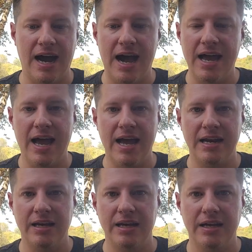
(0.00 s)
I had
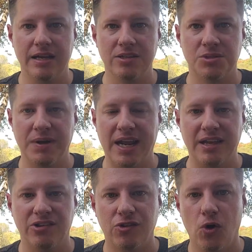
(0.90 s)
spent a
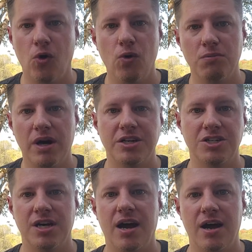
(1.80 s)
so much
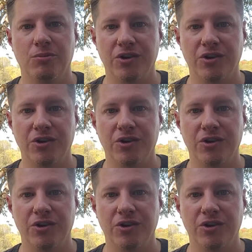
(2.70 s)
time